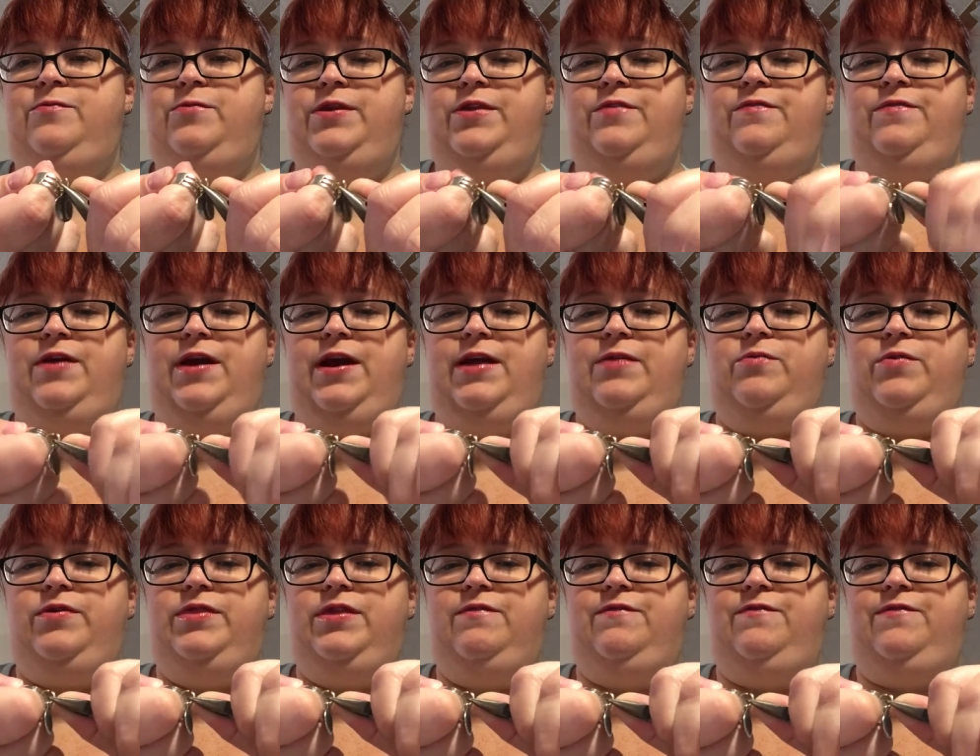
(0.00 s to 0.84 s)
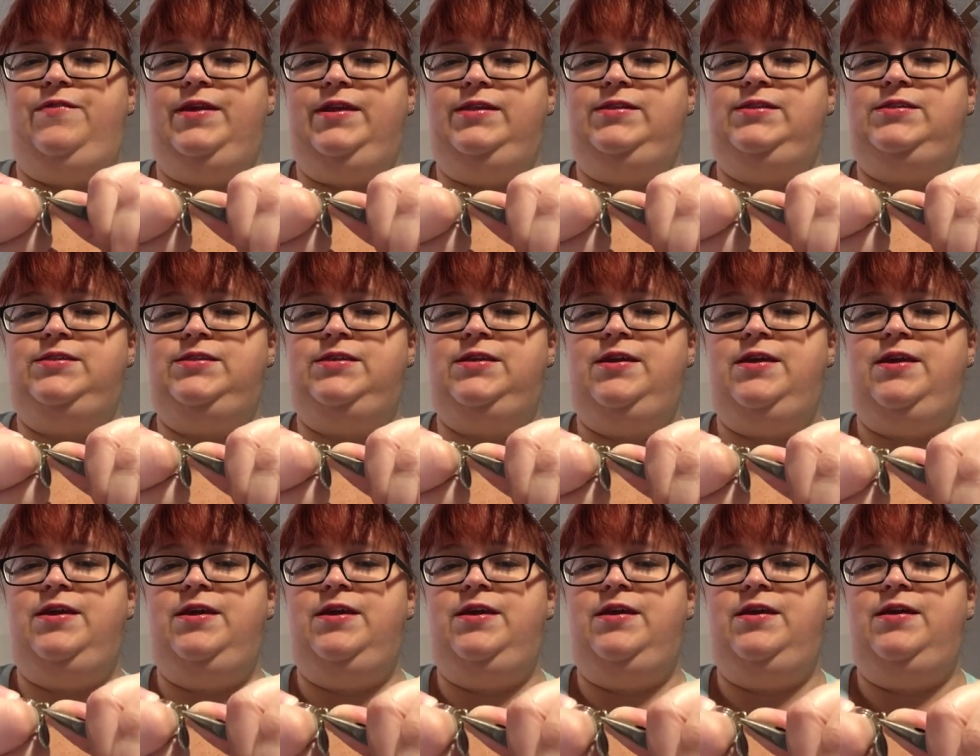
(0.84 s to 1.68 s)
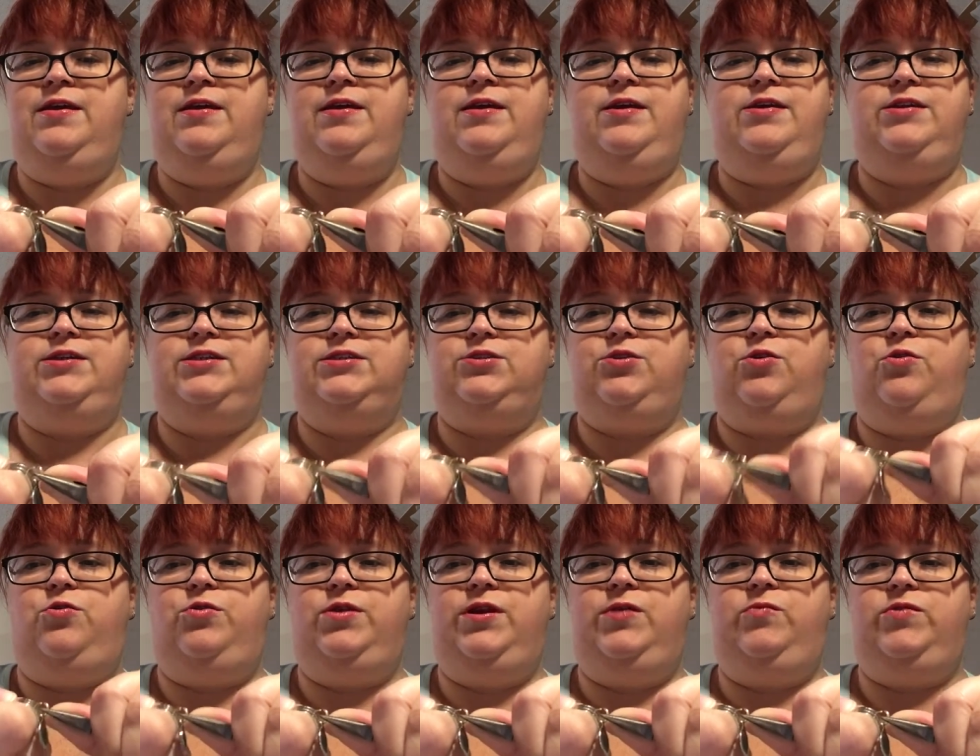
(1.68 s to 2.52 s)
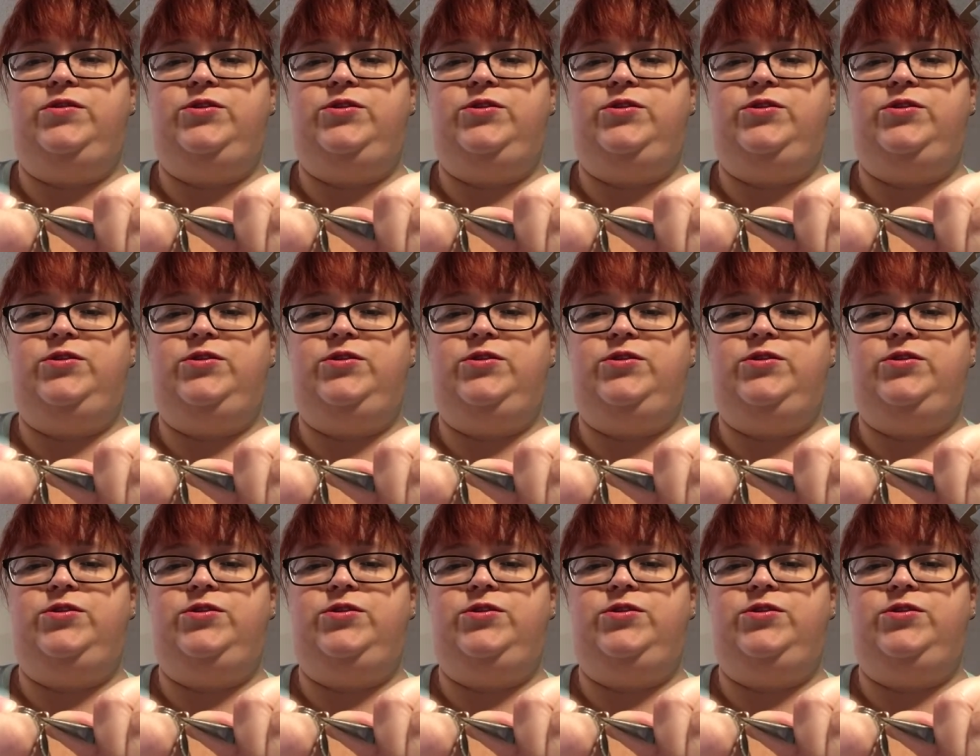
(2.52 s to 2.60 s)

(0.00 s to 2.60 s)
When you find one that fits, just hold it